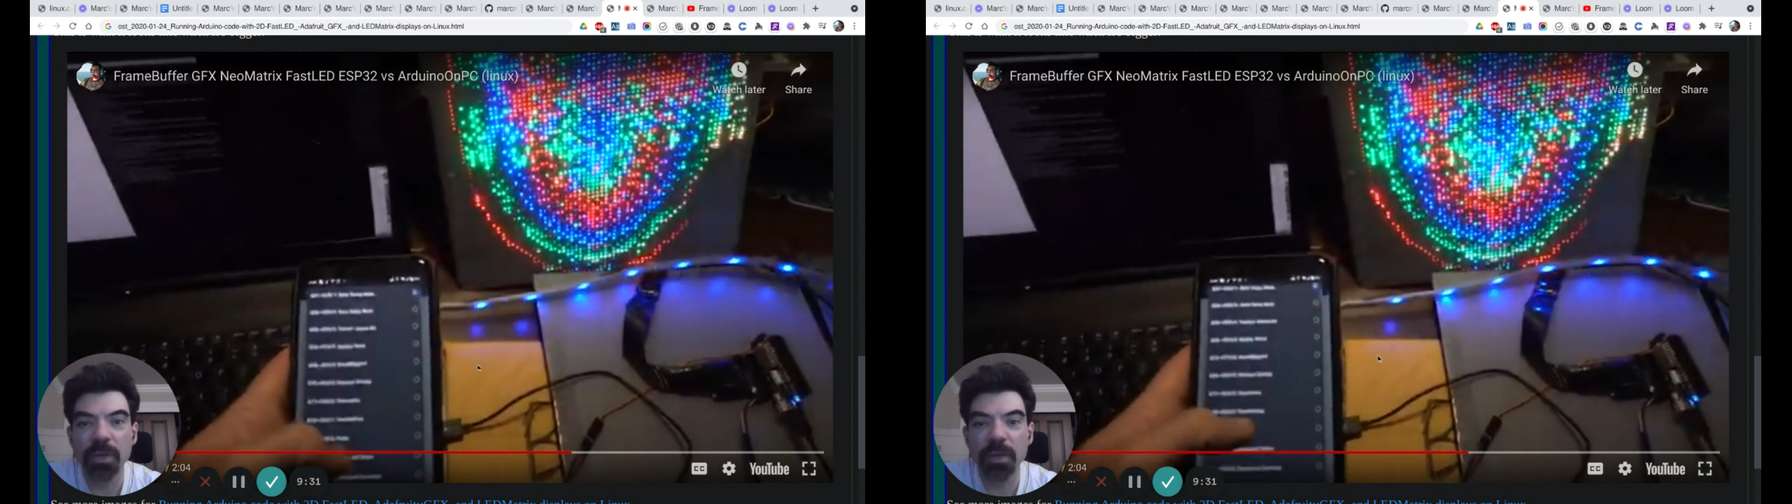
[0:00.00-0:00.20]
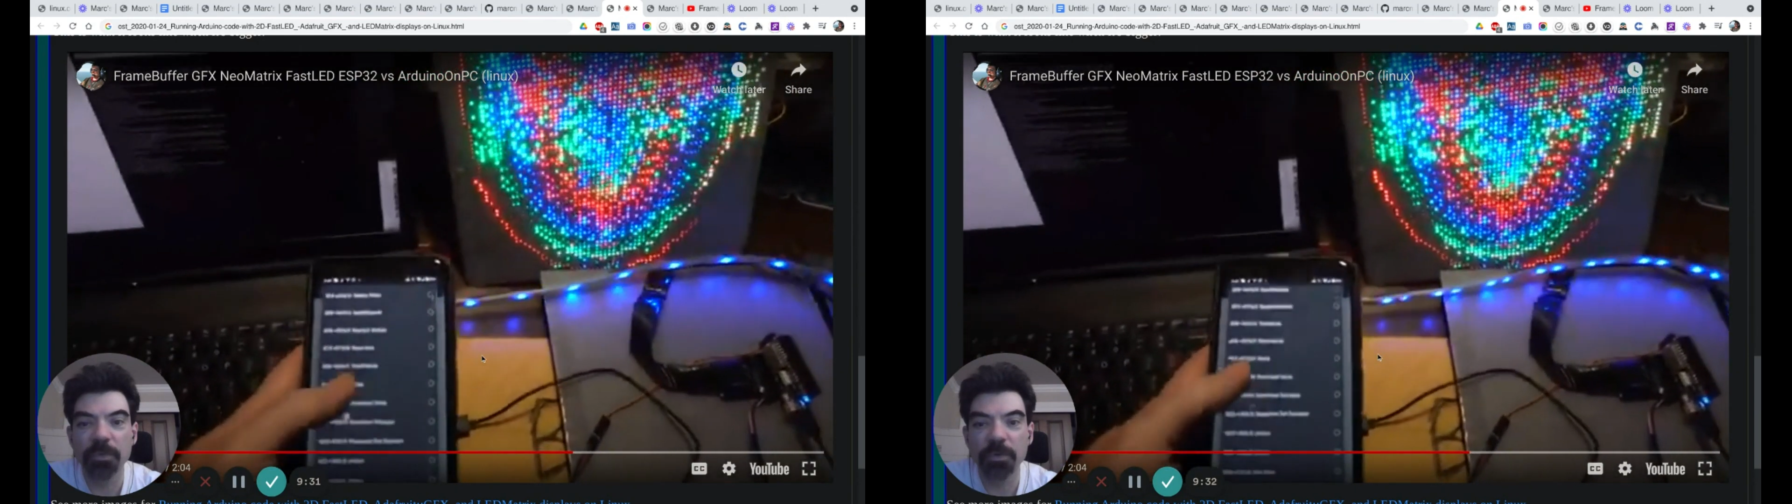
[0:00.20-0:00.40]

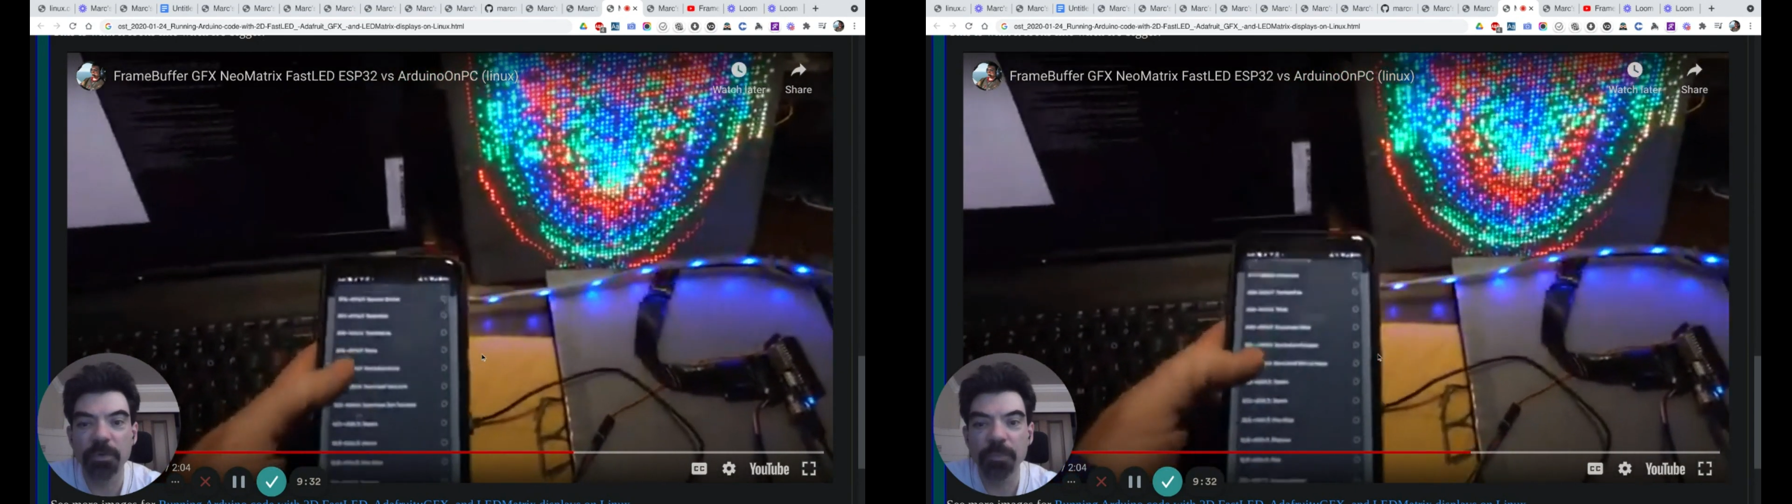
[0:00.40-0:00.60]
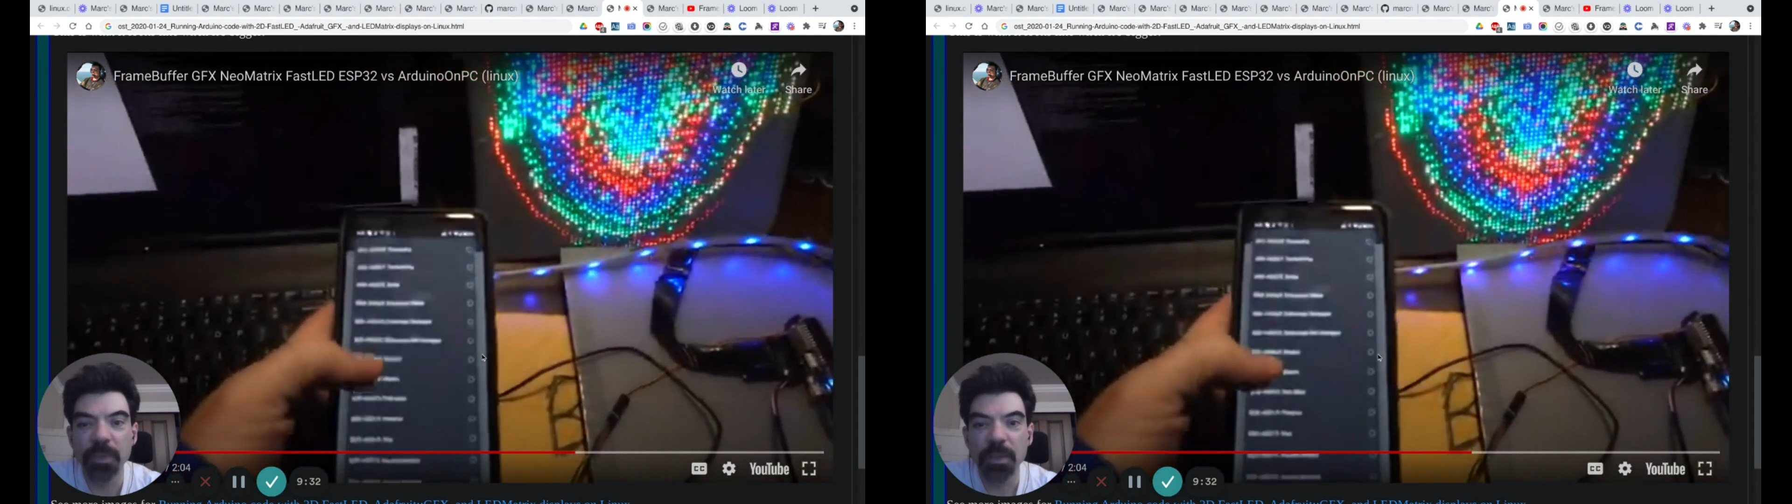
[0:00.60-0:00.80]

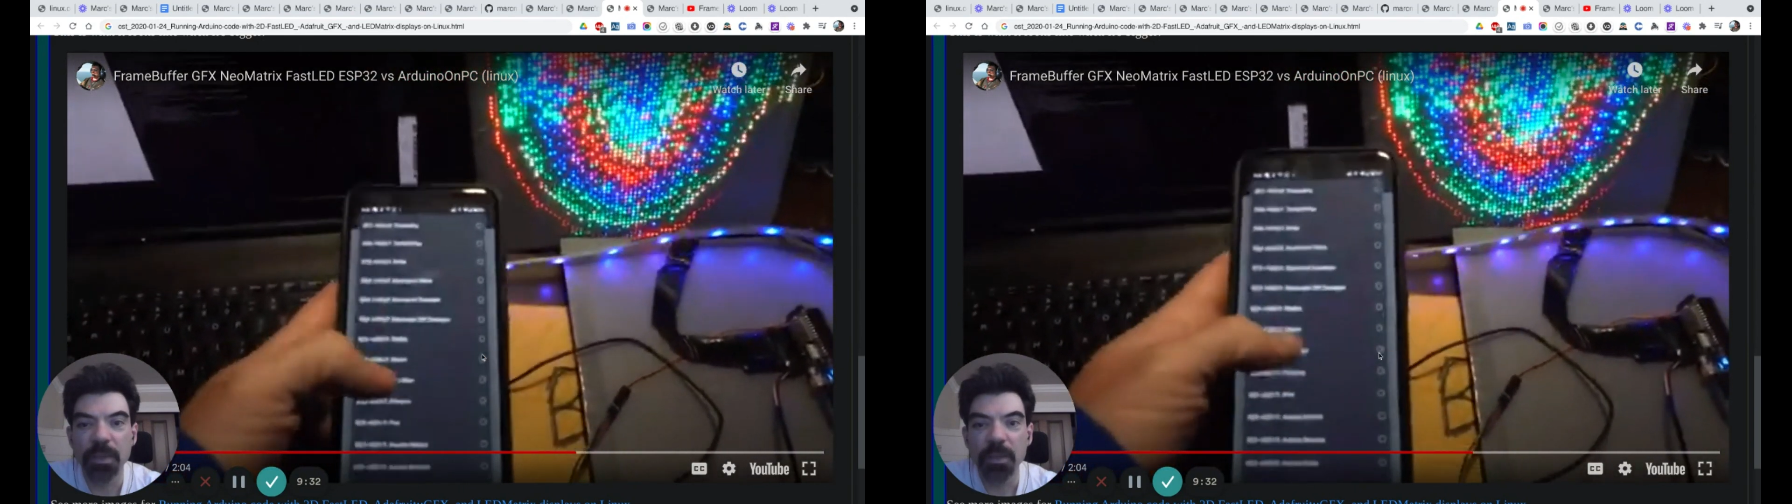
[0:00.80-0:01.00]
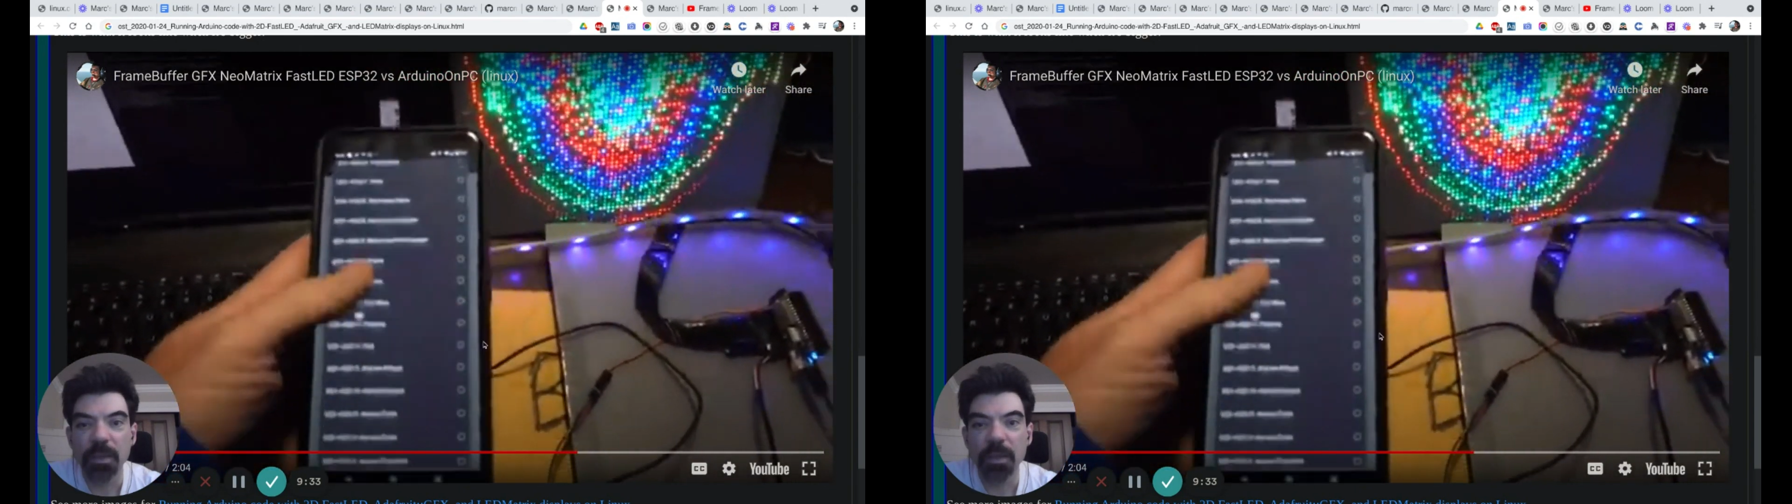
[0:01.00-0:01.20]
whatever,"
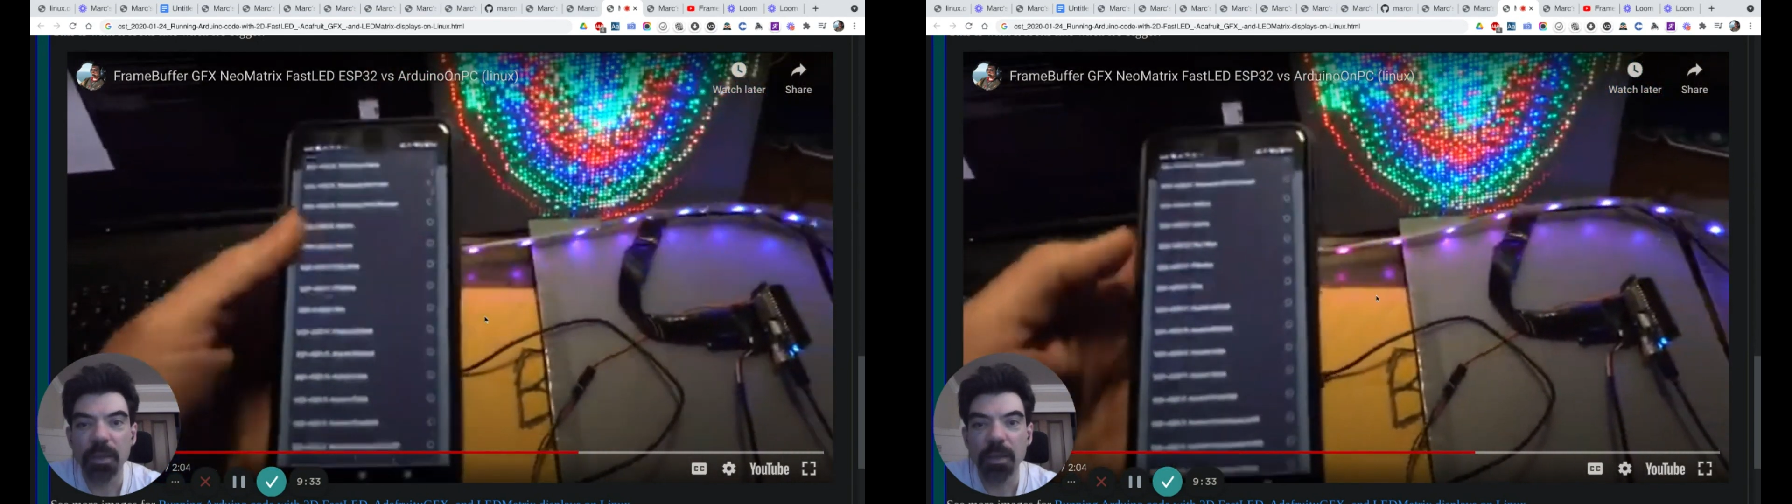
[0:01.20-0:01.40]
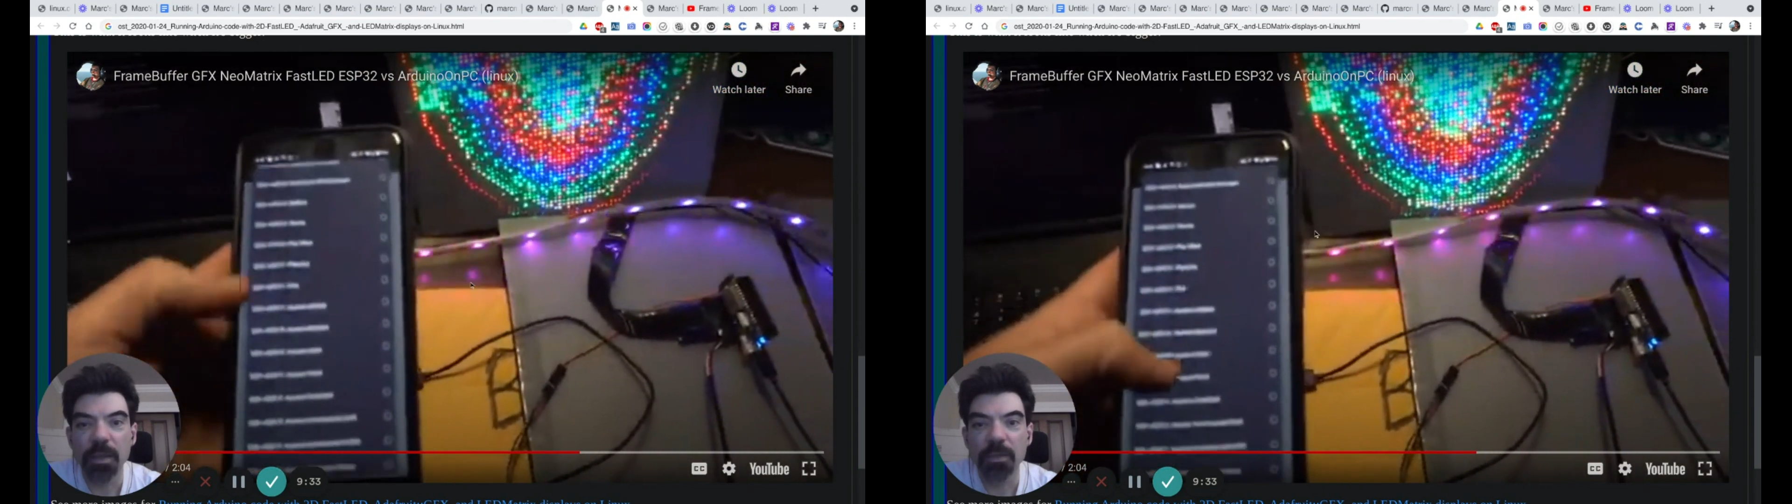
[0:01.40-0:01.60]

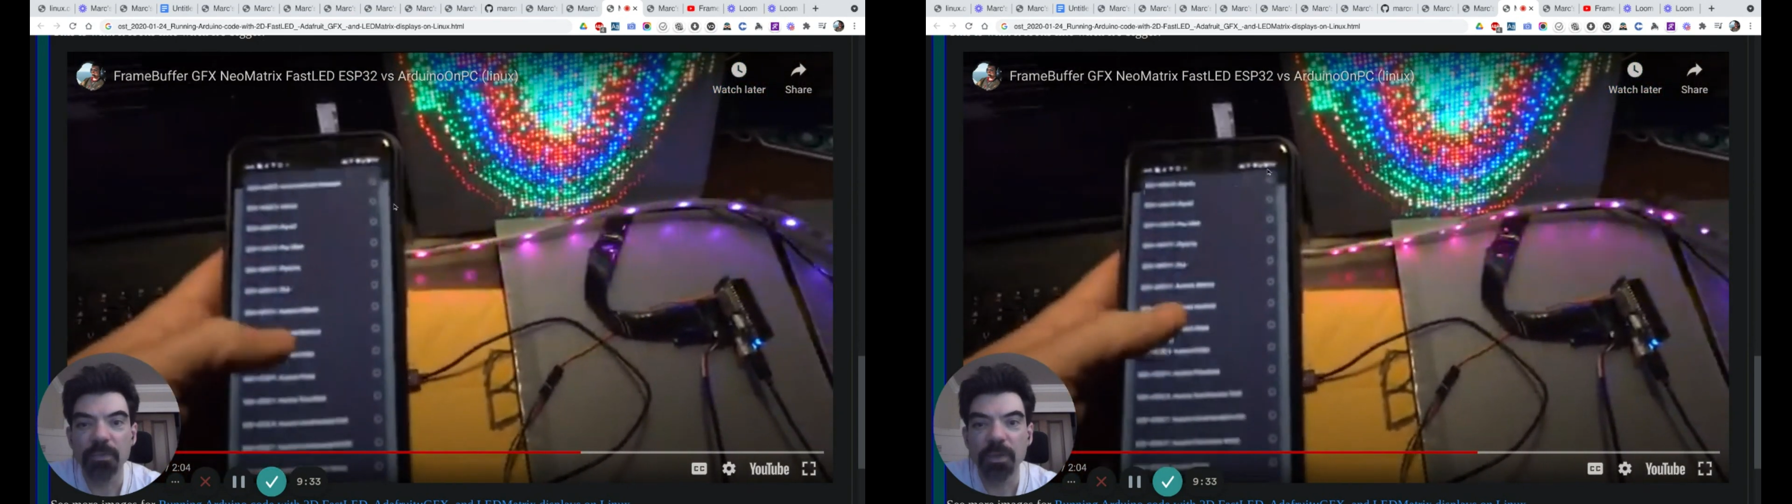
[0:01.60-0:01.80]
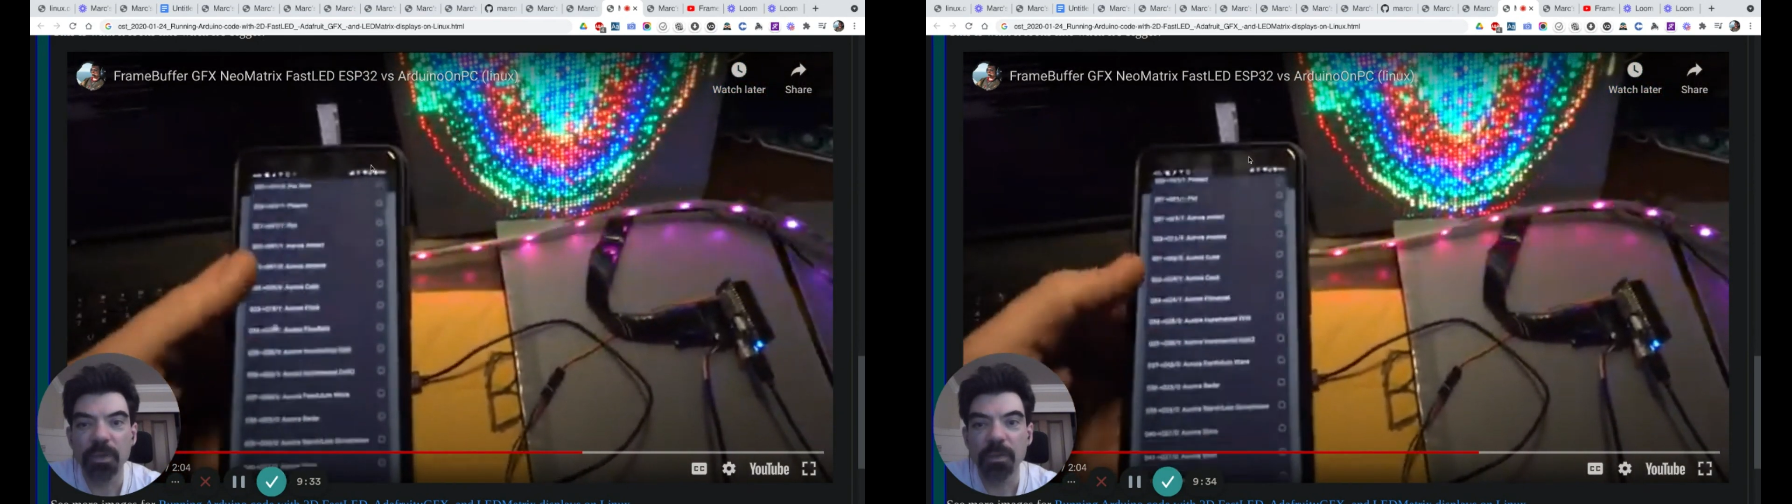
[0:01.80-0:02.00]

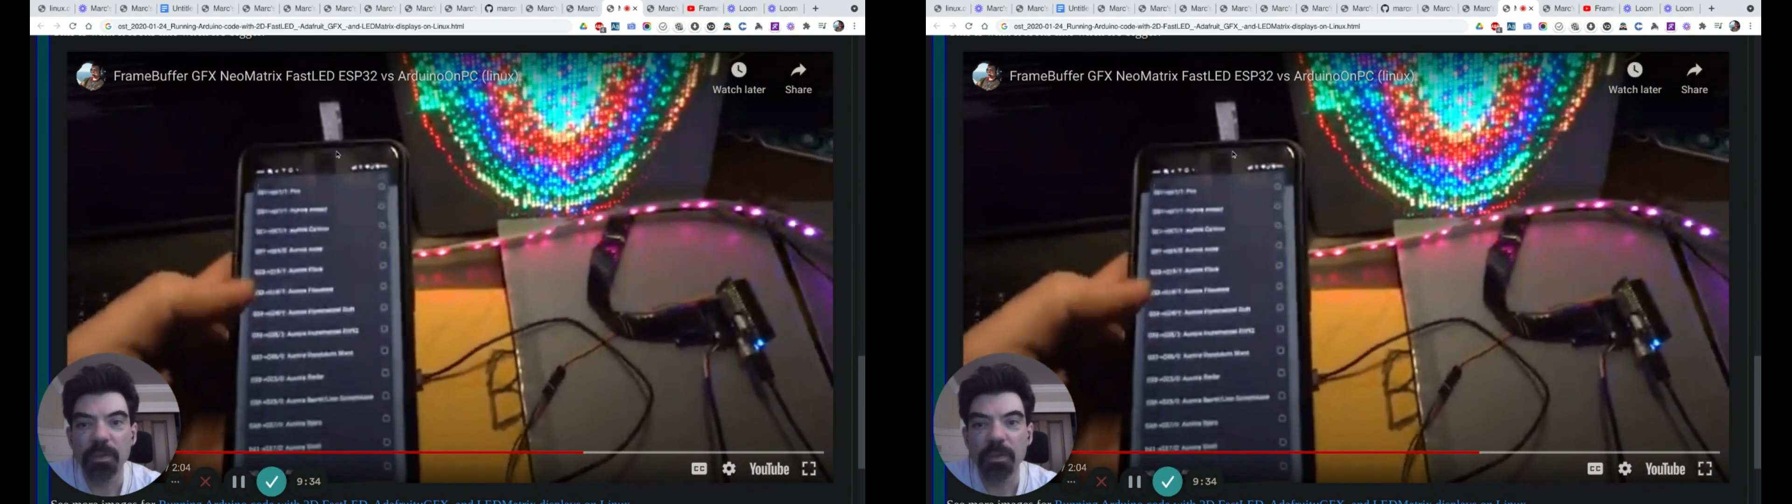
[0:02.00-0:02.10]
and